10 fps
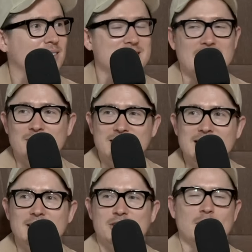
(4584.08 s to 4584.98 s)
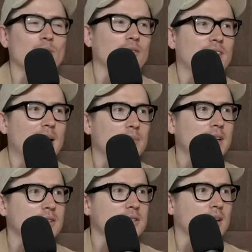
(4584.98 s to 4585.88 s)
70, somewhere in that
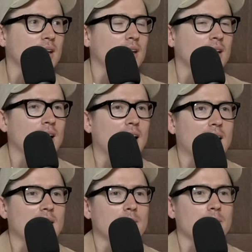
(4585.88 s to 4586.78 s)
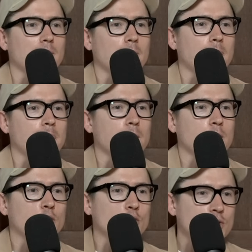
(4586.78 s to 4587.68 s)
mix. Mm-hmm. Um,
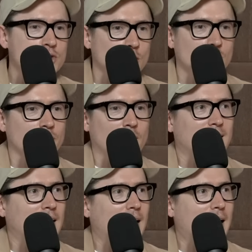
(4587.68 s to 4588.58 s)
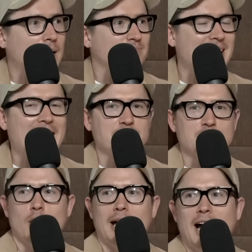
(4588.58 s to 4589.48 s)
good sort of like, yeah,
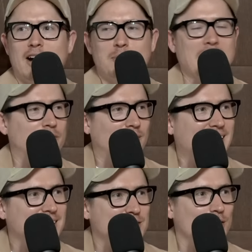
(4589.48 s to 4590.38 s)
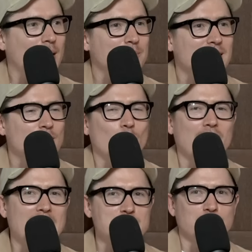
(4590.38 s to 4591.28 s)
outside halfback flanker type.
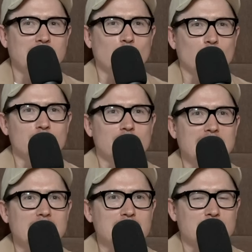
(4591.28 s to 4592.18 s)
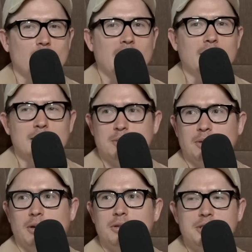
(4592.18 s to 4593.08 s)
One that hasn't really gone onto the inside, I
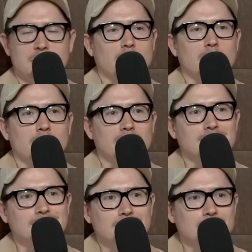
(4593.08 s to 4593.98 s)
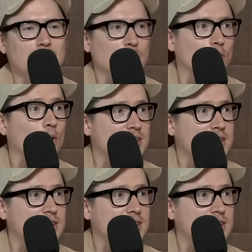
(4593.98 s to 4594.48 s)
suppose. So yeah, raw